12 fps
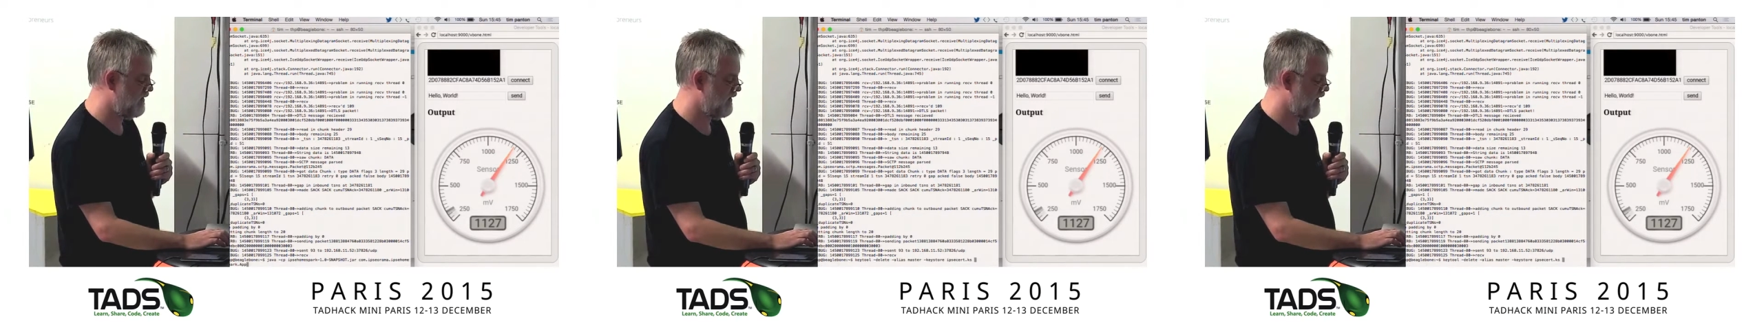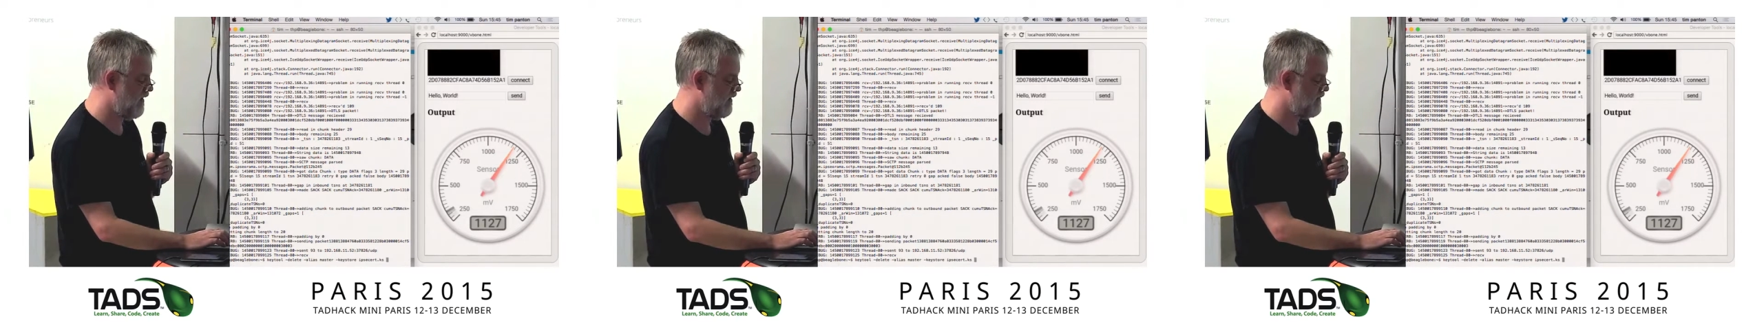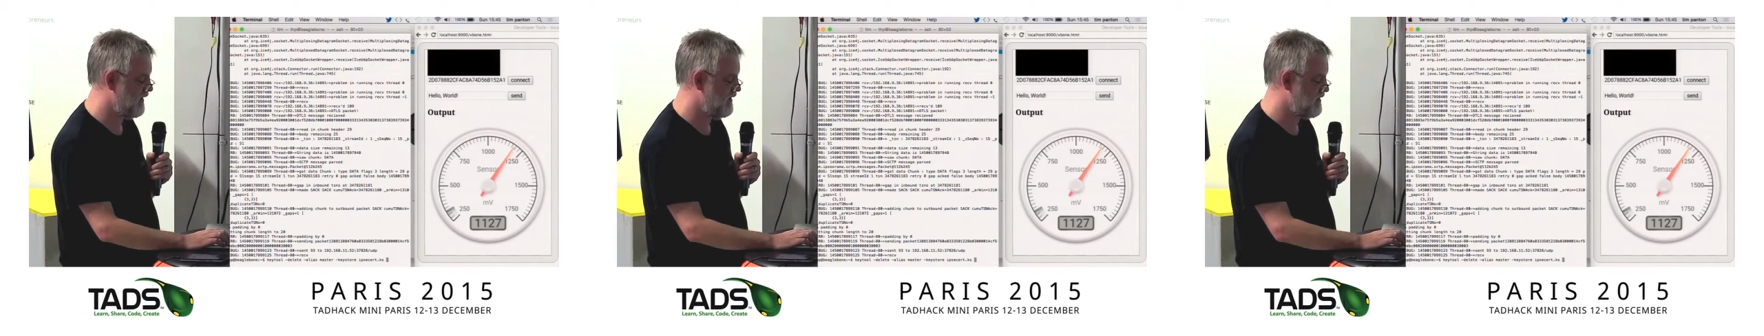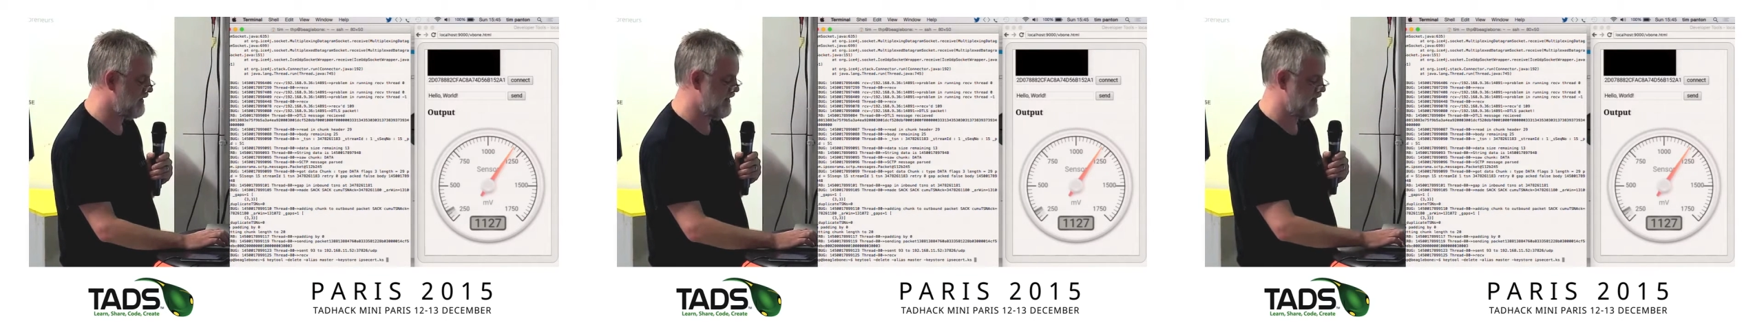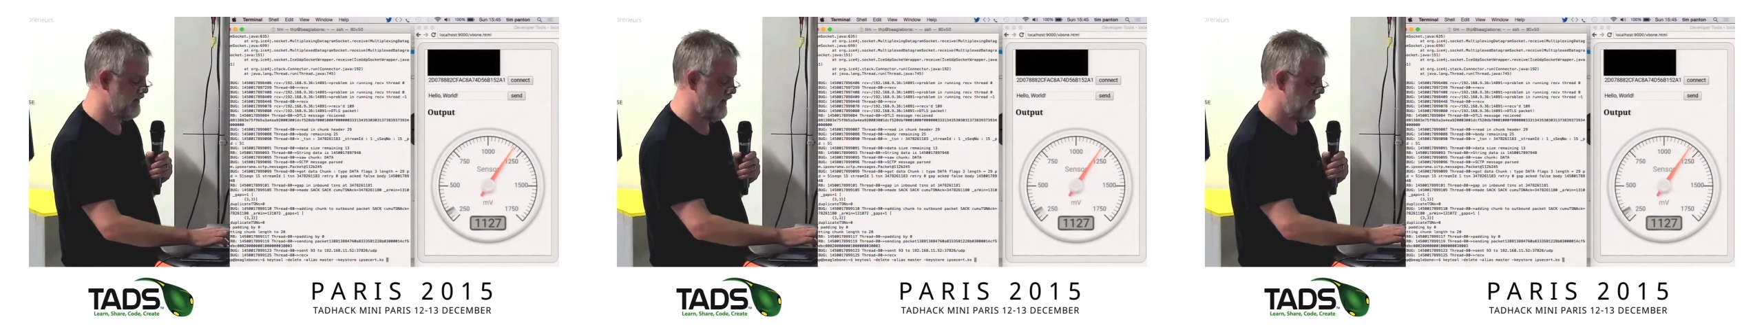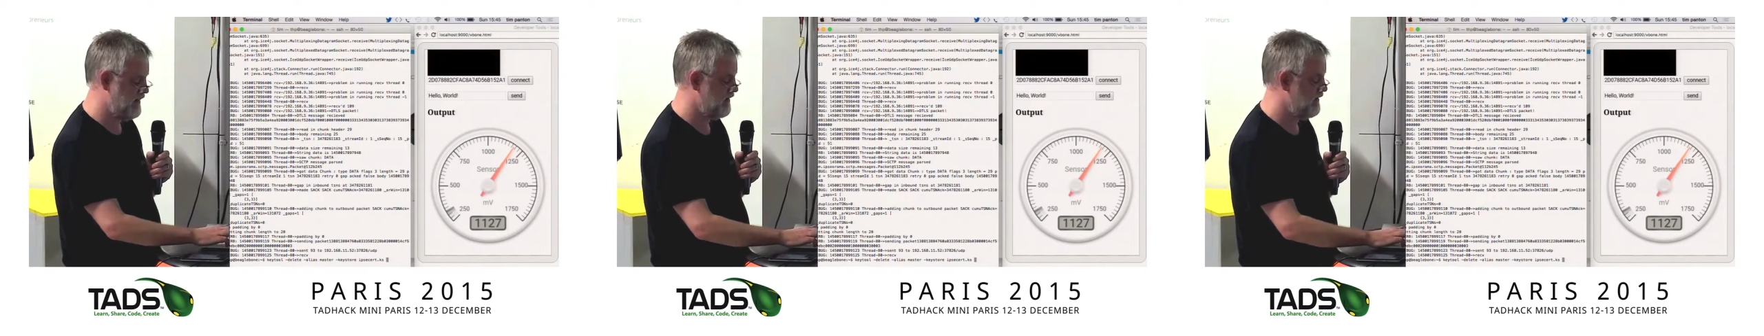Now, I'm going to delete
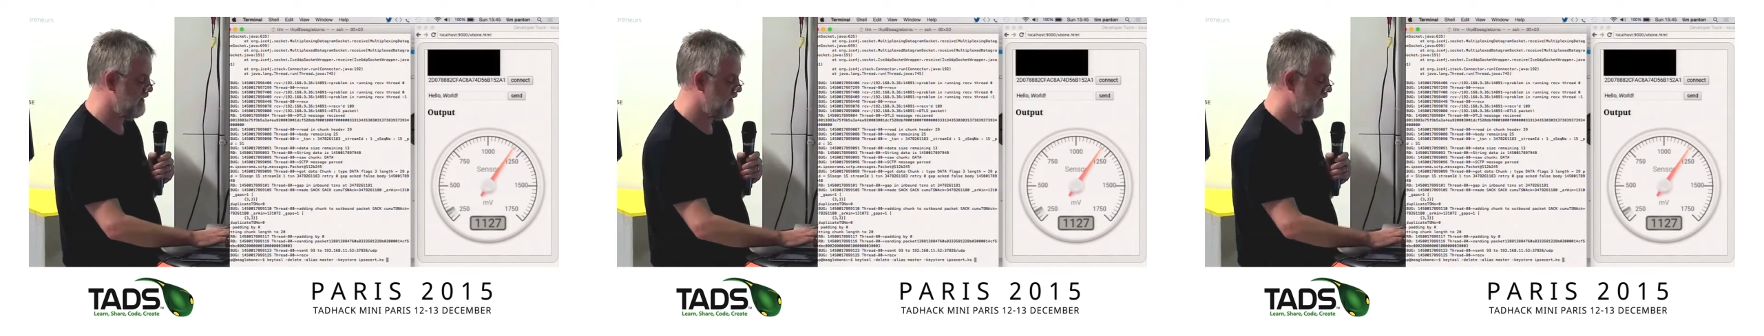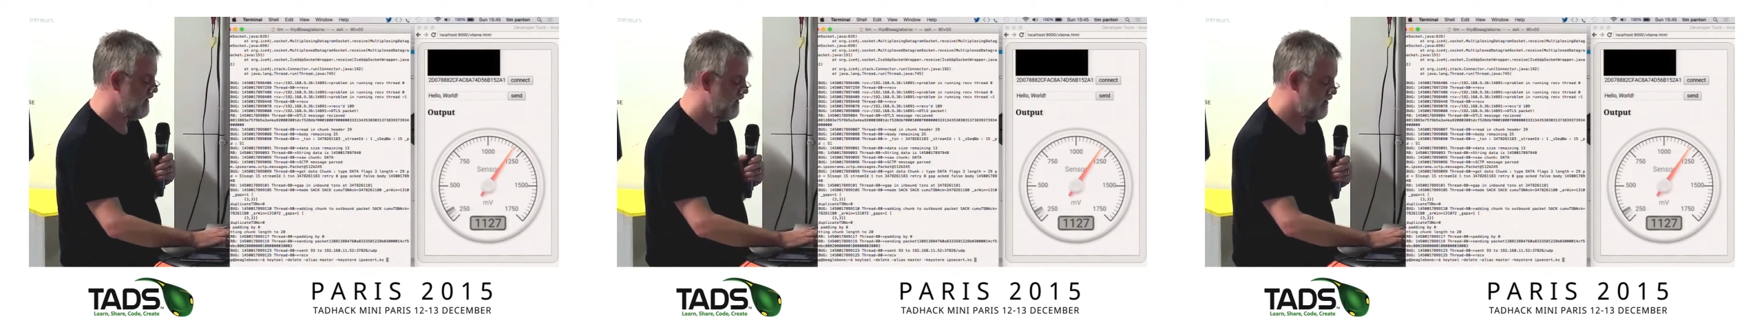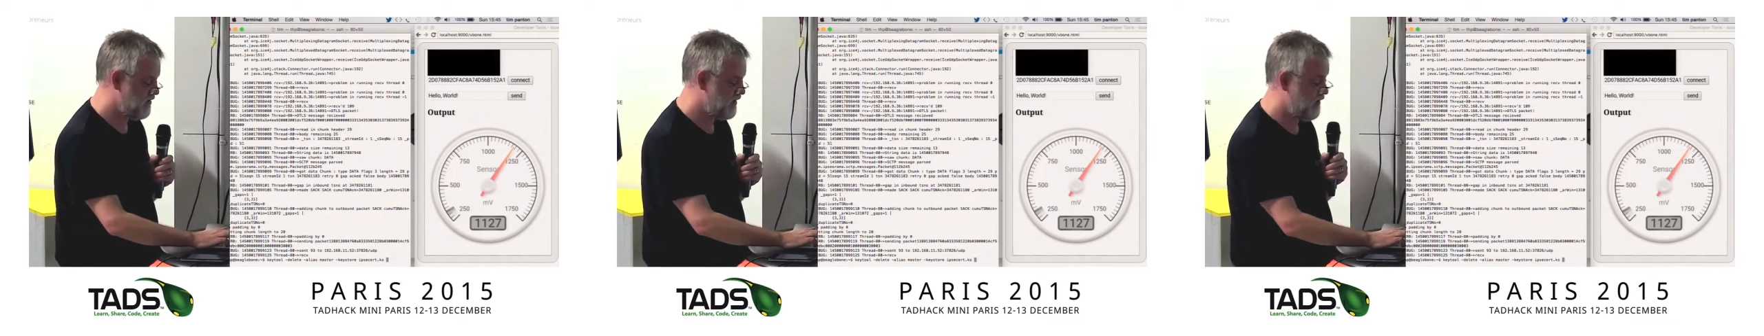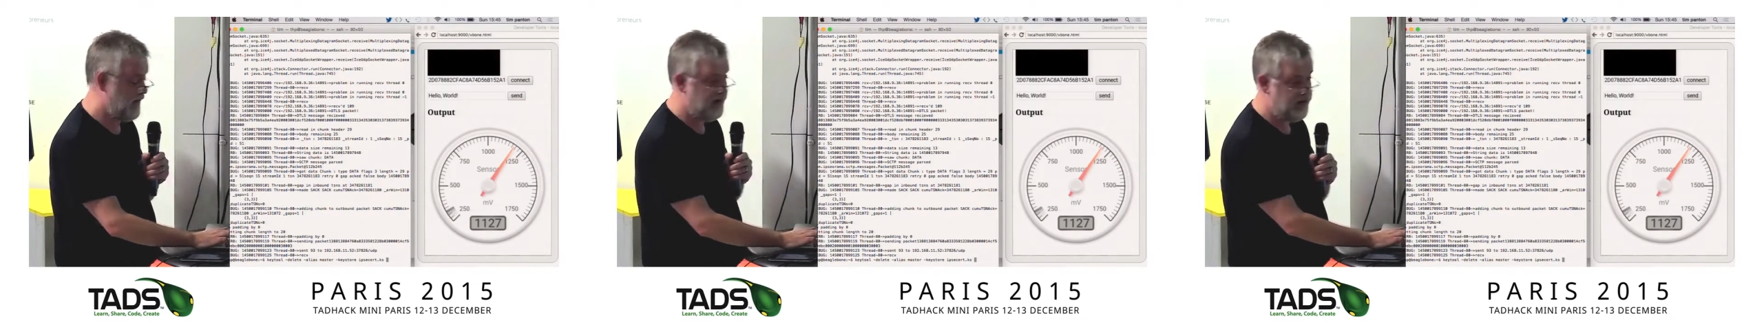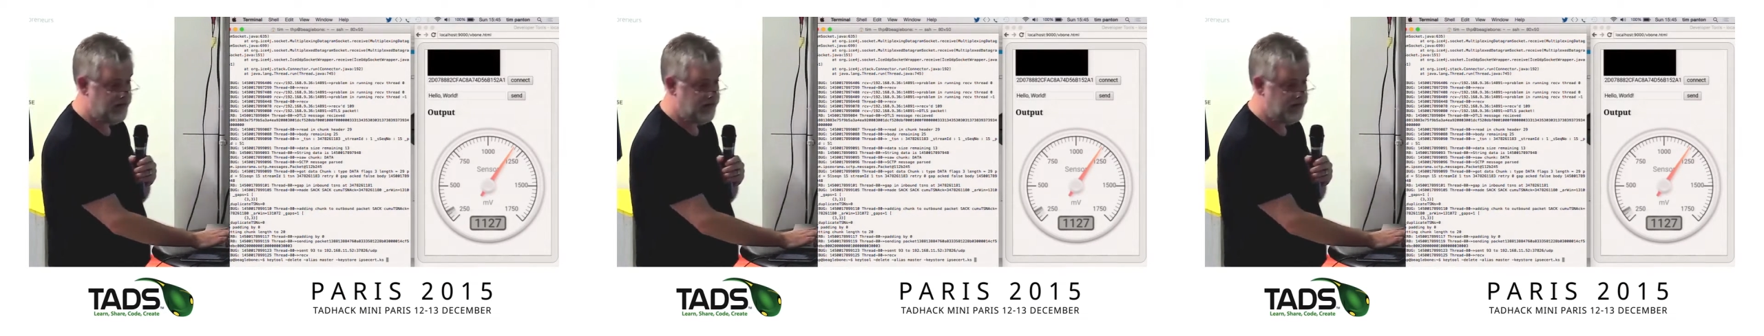that and show how you